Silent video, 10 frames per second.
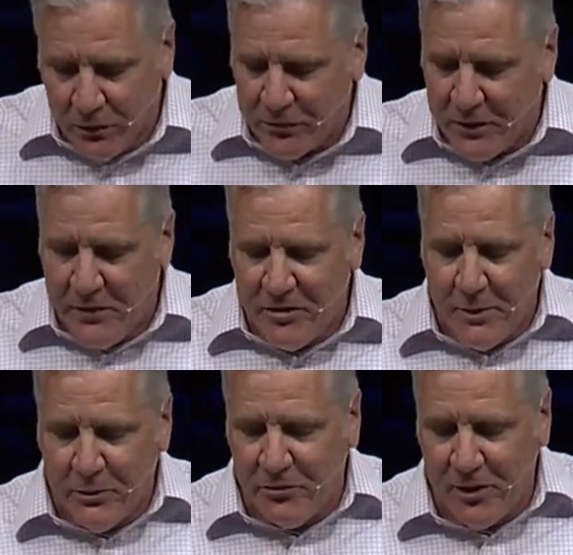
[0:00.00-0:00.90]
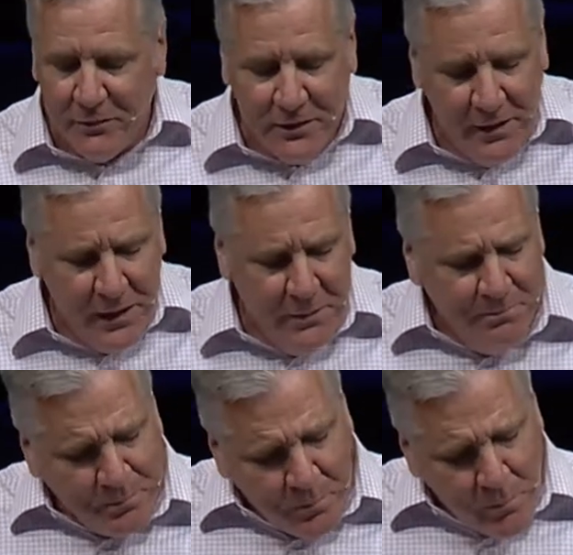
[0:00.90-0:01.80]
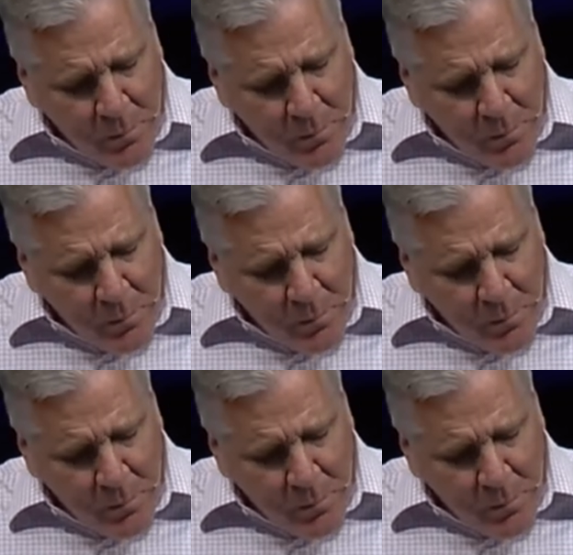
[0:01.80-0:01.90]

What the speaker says: You'll see in chapter 17,